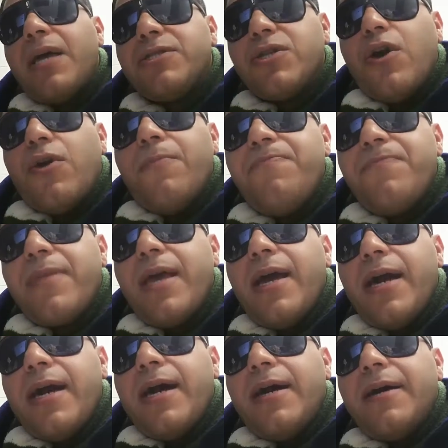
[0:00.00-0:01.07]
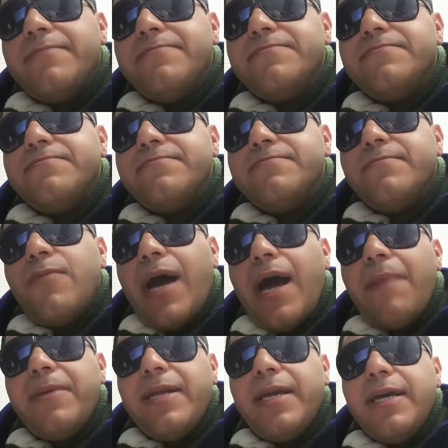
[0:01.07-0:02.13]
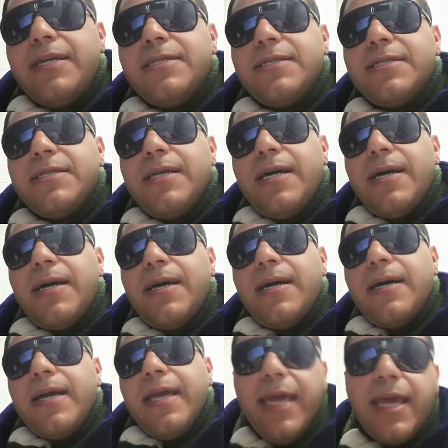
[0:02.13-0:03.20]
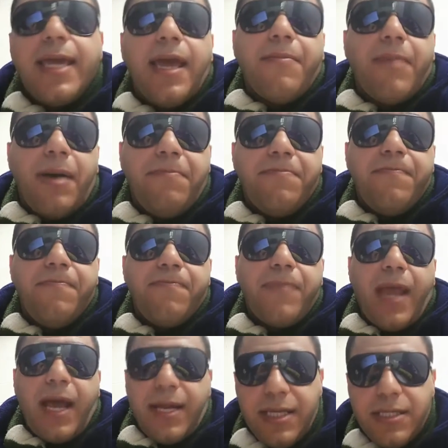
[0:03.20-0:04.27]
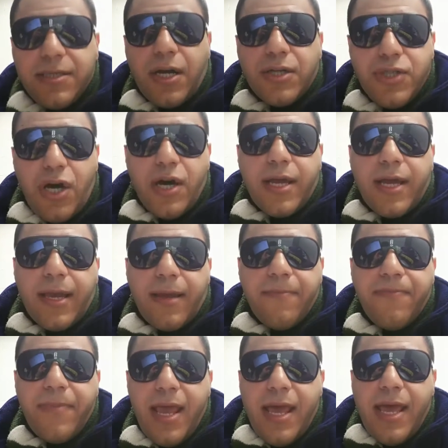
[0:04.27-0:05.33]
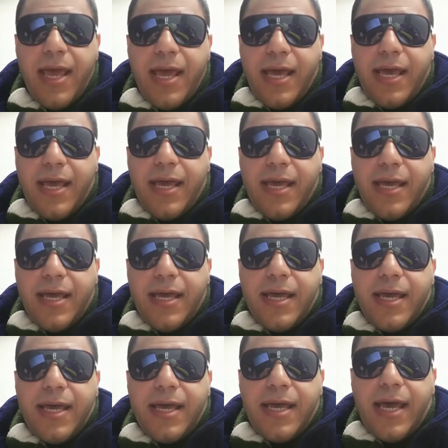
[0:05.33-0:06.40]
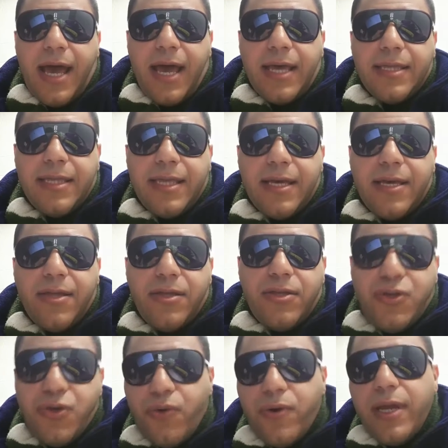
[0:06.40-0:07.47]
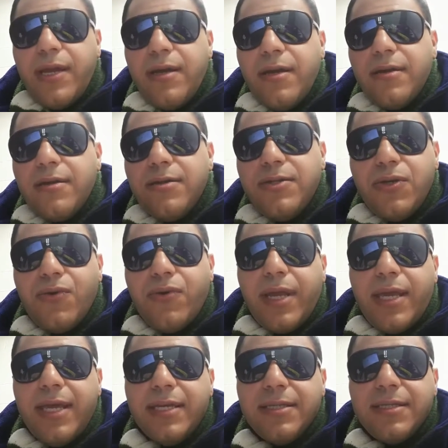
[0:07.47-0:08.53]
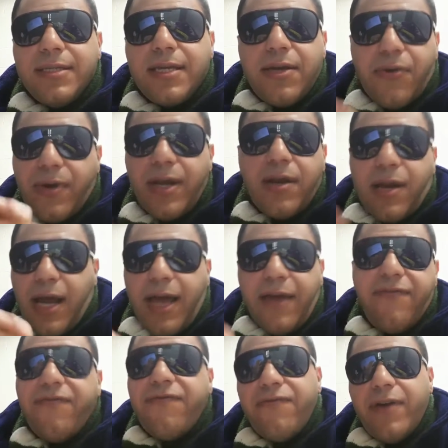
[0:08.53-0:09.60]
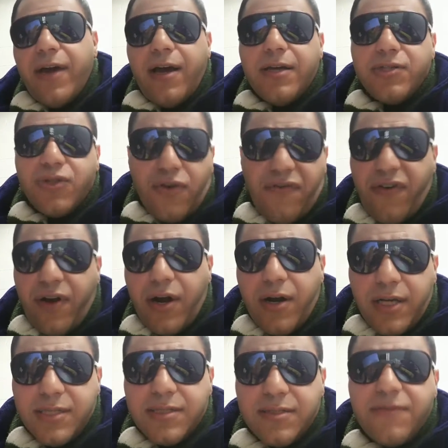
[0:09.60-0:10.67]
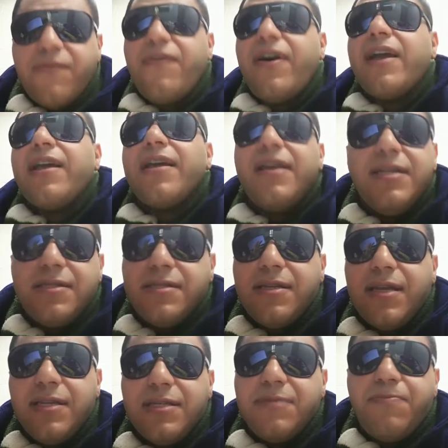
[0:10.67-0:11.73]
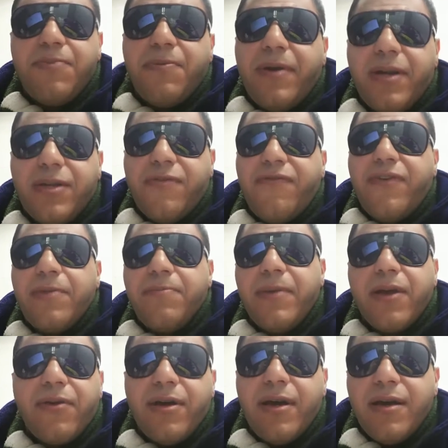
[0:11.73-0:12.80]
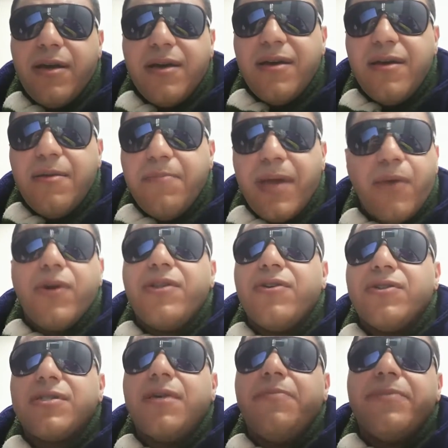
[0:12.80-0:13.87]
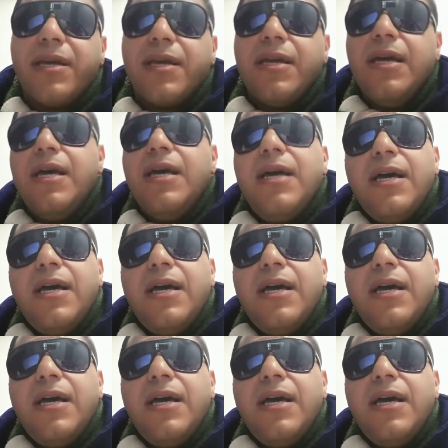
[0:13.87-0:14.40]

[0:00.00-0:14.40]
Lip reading: So what happened is he came up and he started talking. And during his career life, so far he's preparing to fight Mayweather or something.